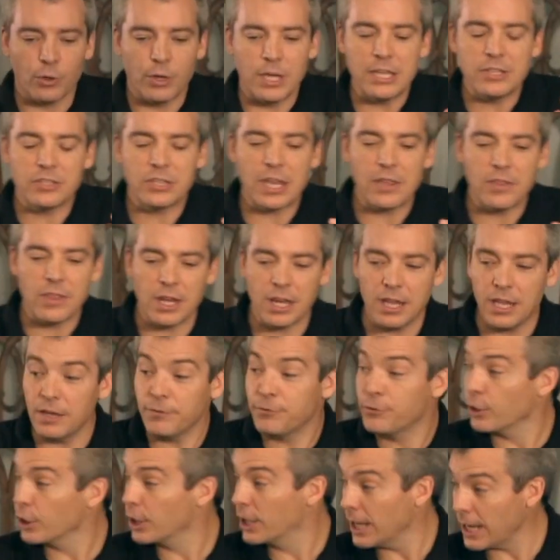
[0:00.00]
so he's saying that
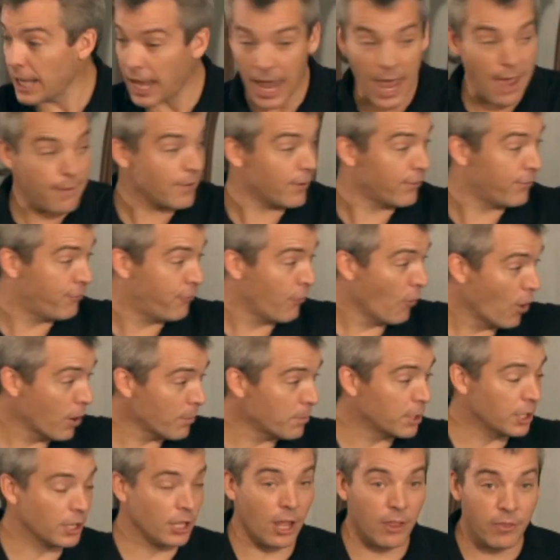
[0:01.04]
if you're going to have a
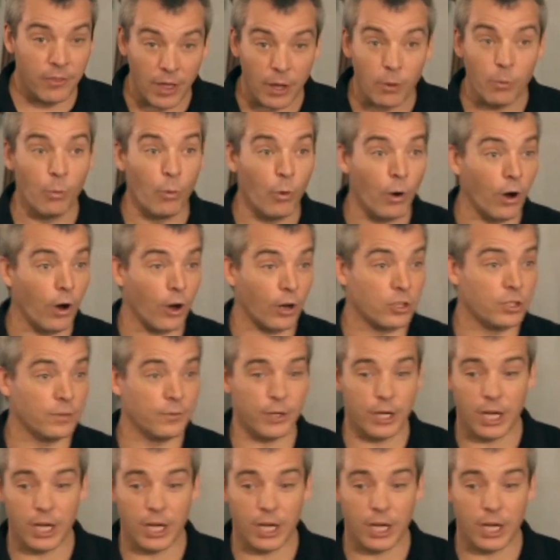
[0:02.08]
formula that works,